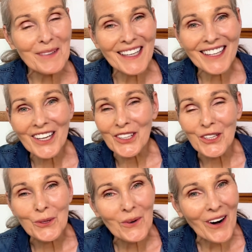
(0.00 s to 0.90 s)
me,
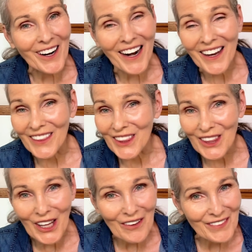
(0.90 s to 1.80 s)
you are
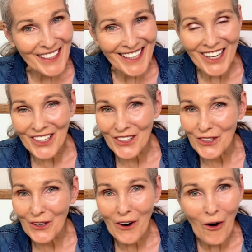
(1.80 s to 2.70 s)
loving
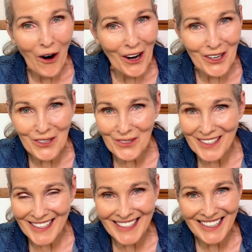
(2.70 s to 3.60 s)
your RO
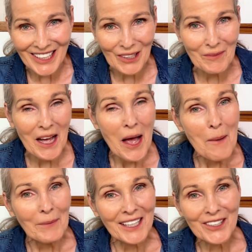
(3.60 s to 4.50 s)
system.
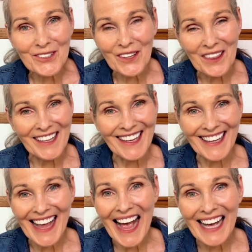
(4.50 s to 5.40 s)
But here's the
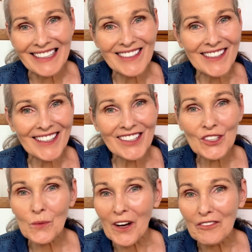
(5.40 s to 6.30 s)
thing, at
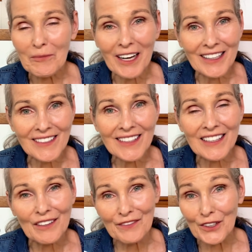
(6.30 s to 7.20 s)
6-12 months,
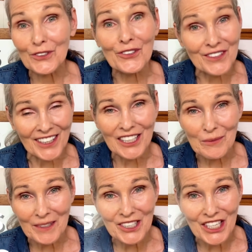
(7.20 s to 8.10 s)
the filters need to
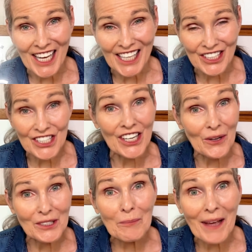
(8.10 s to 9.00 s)
be changed,
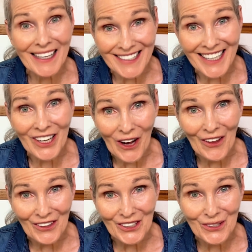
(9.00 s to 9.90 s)
depending on the